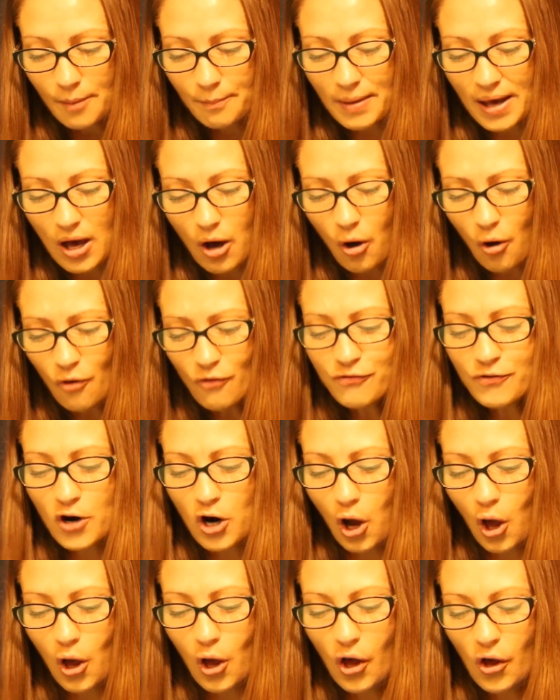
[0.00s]
But
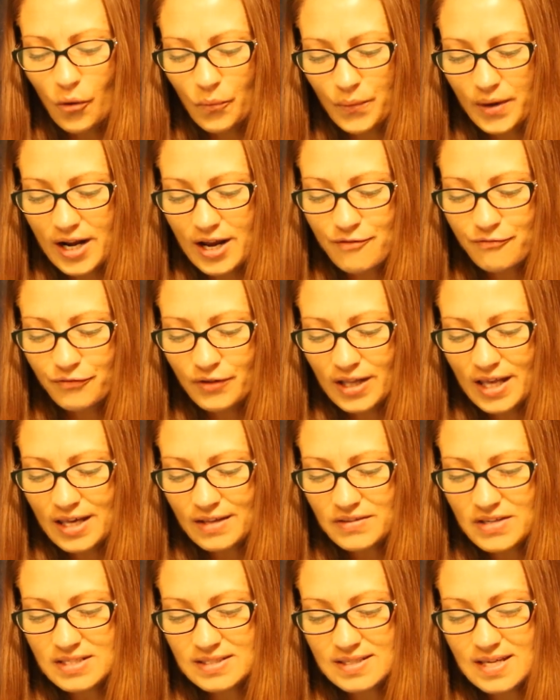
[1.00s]
overall, what I feel like
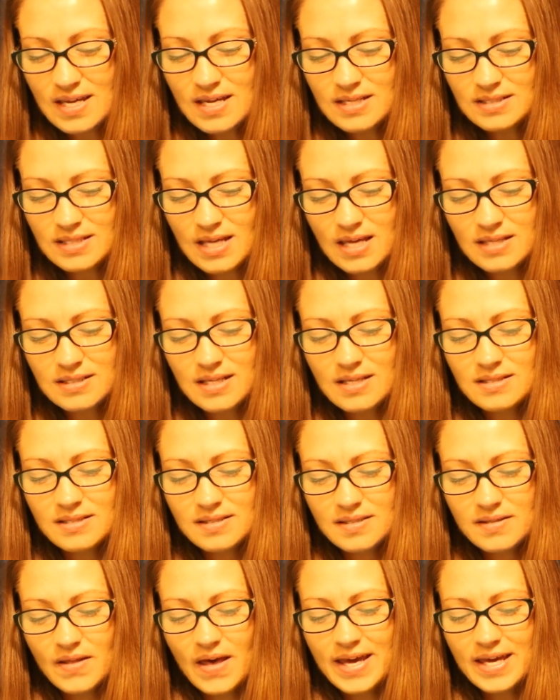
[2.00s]
this is
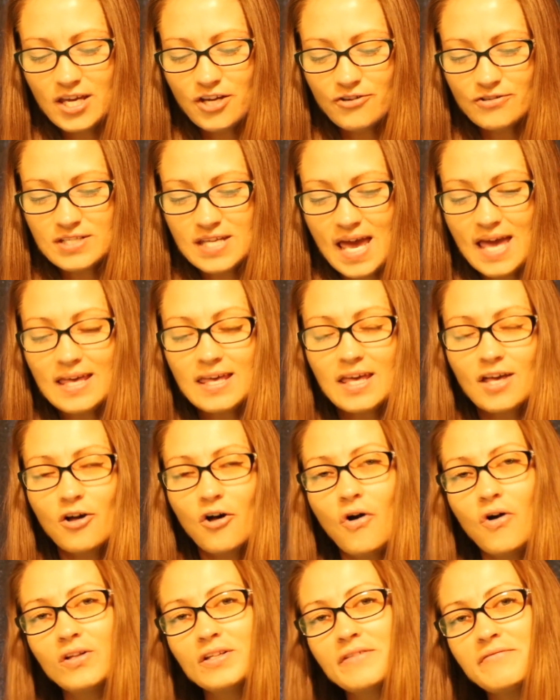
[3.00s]
it's like you're taking
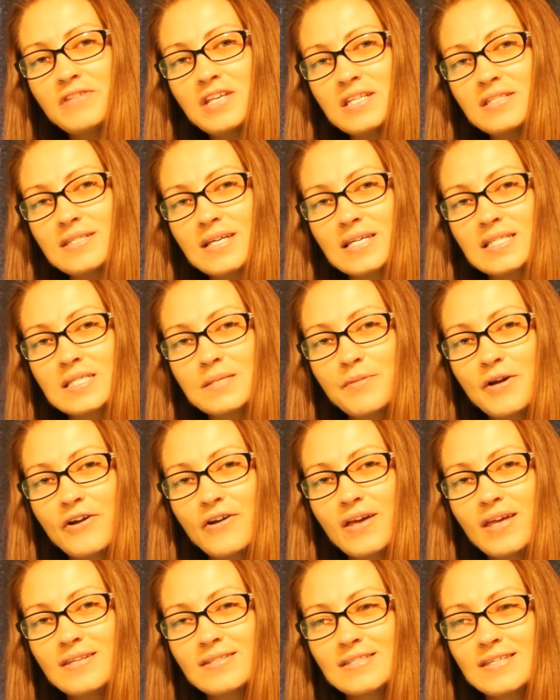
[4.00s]
all of these
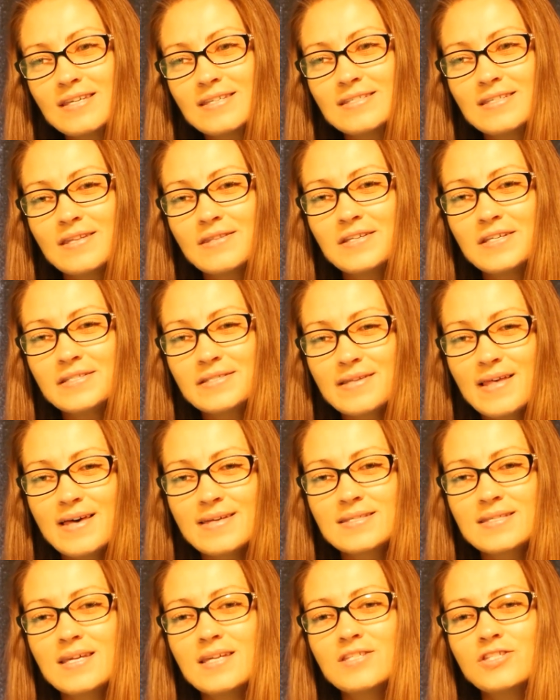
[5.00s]
experiences and these
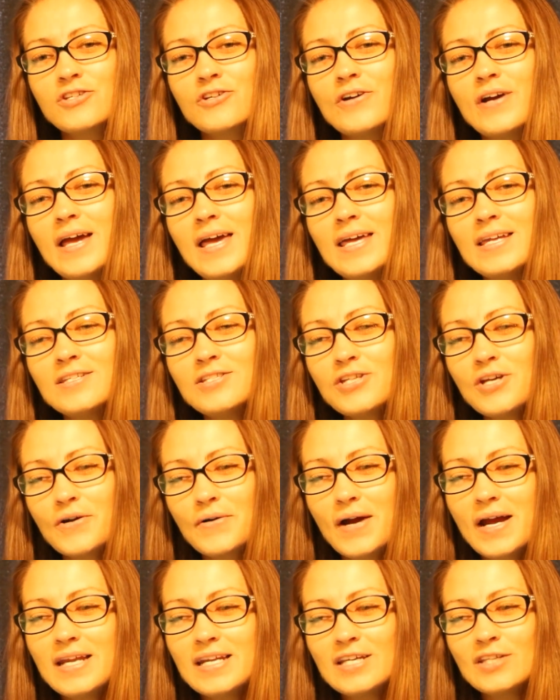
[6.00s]
lessons, you're
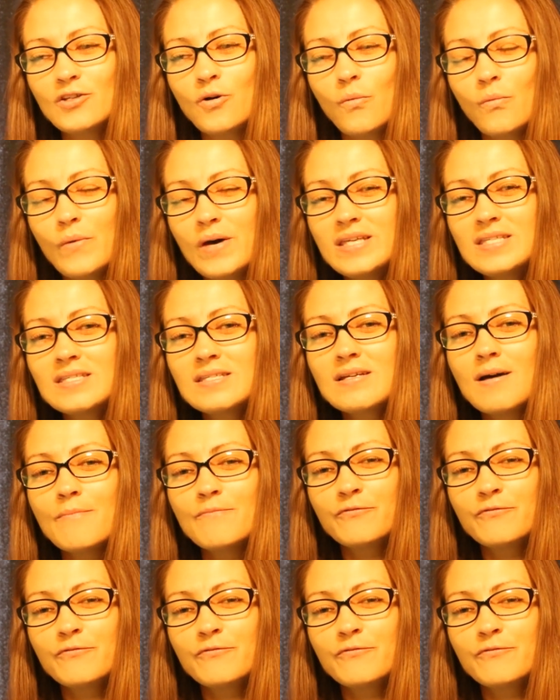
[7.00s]
integrating the wisdom